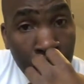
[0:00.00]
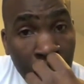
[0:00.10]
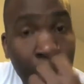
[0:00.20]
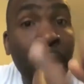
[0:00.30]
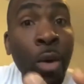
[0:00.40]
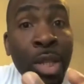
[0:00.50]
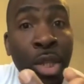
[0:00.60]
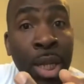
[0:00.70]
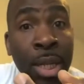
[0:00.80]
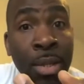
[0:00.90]
So my
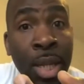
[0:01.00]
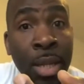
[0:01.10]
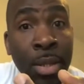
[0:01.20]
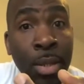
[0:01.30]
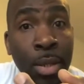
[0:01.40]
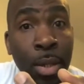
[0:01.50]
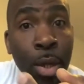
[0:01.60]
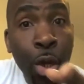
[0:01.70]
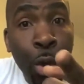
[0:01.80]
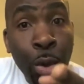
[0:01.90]
question is this
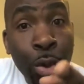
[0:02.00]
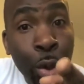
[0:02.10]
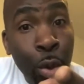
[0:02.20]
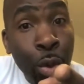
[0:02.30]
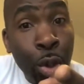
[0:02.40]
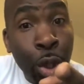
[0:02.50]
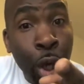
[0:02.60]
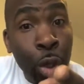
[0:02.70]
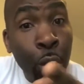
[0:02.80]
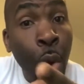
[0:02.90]
whose solution are
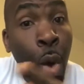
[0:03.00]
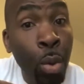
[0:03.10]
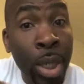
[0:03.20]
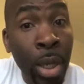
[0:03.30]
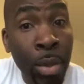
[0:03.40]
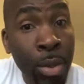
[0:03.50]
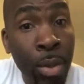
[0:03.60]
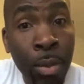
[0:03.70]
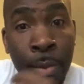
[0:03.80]
you holding on to?